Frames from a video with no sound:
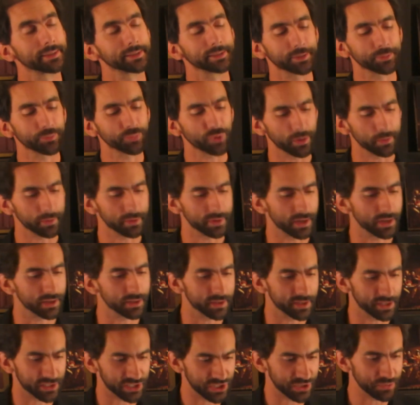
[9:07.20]
it's probably not
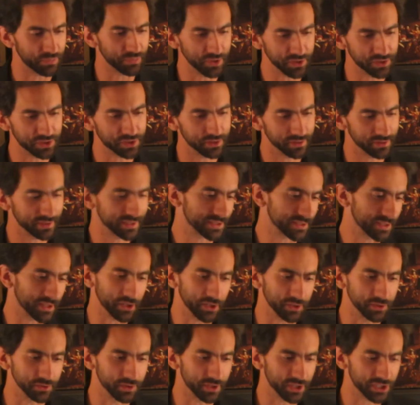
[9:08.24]
explicit. It's not
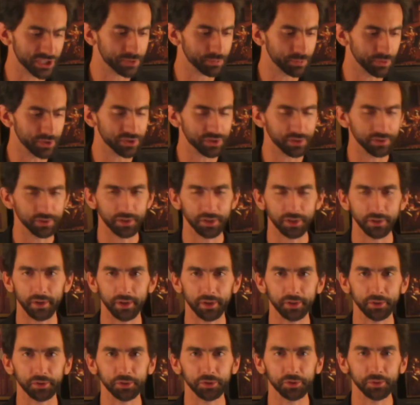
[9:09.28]
explicitly
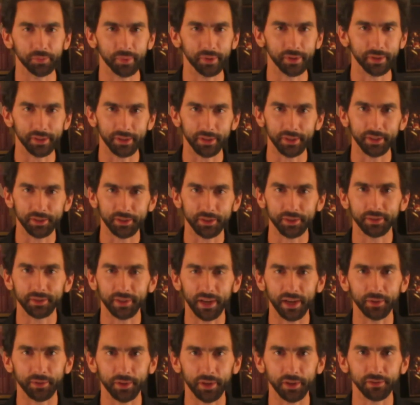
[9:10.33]
heretical, but it's
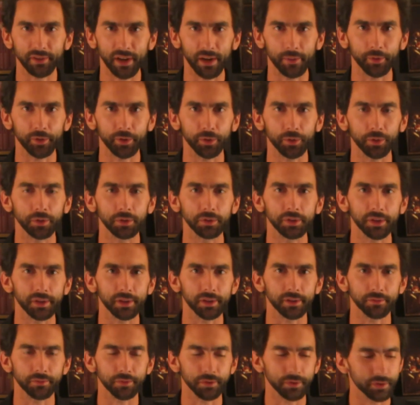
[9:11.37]
down that rabbit hole
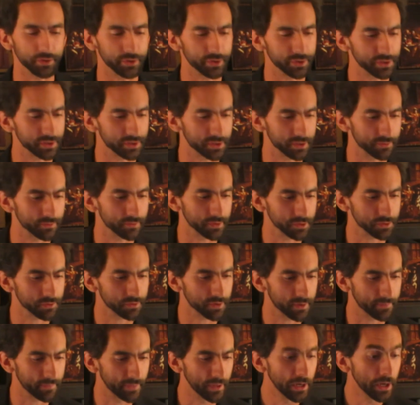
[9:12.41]
of religious indifference,
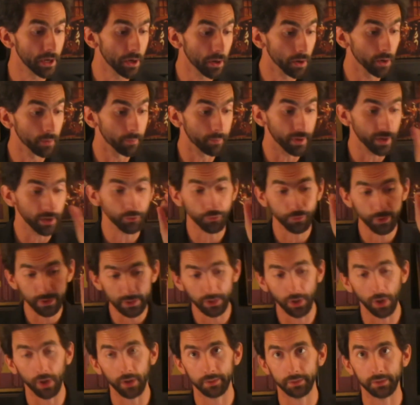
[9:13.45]
right? But
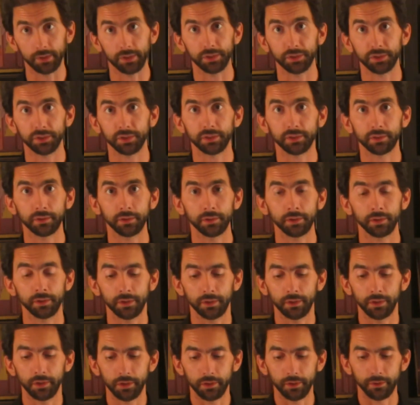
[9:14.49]
regardless,
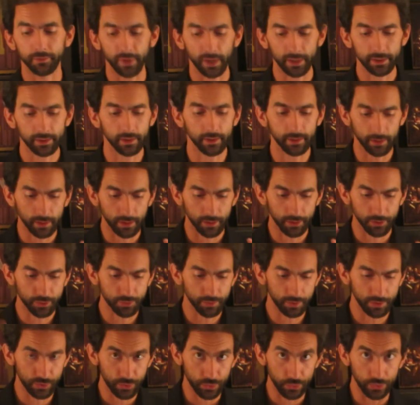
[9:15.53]
the fact that a
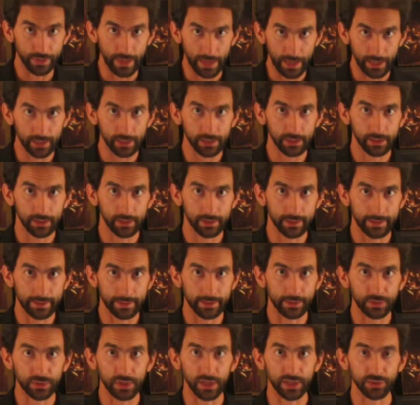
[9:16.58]
country today
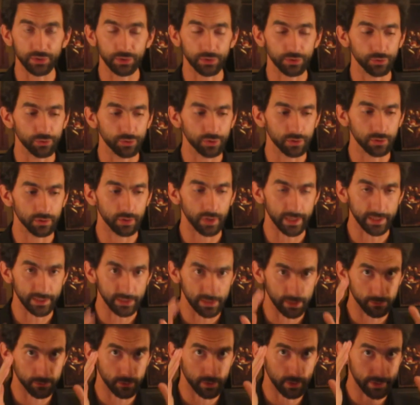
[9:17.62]
in its constitution has
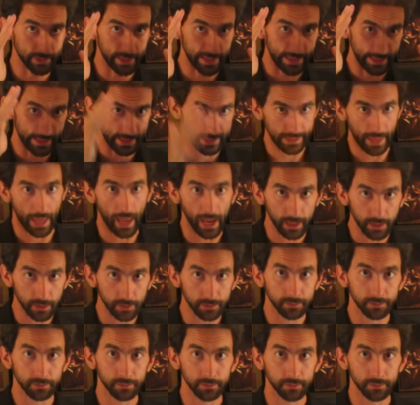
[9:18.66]
something like that,
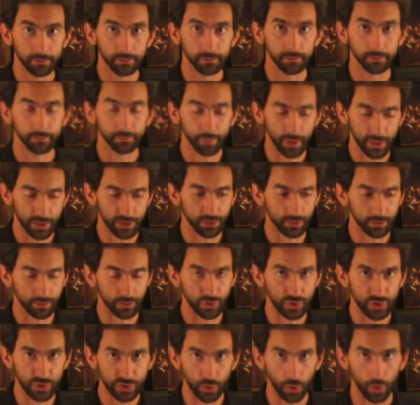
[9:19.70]
basically
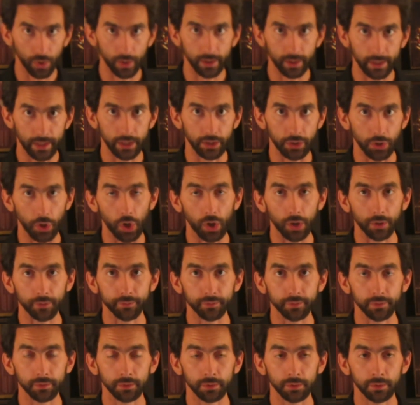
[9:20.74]
starting it
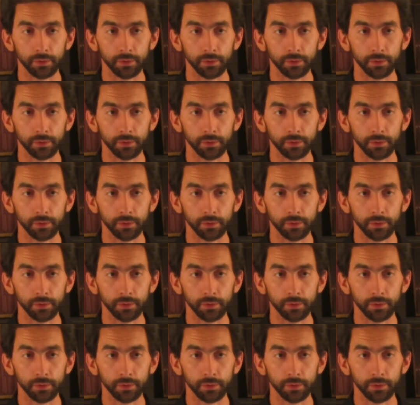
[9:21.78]
off,